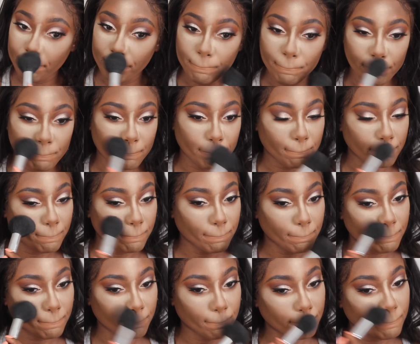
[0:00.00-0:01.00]

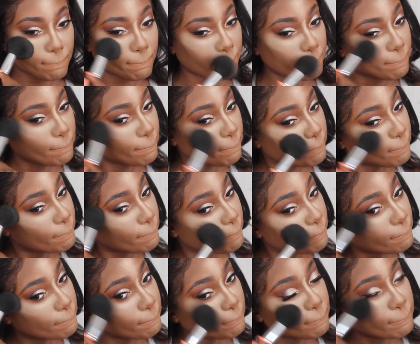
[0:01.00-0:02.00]

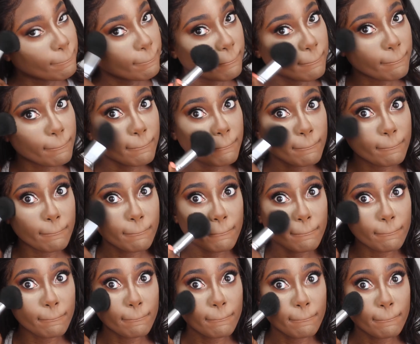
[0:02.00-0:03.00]

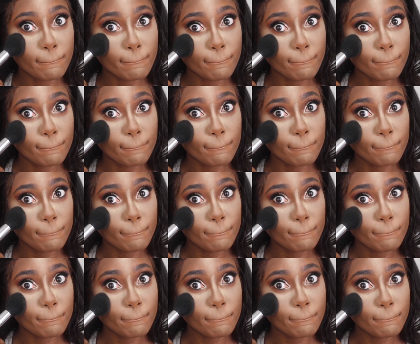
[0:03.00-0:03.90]
Nothing is said.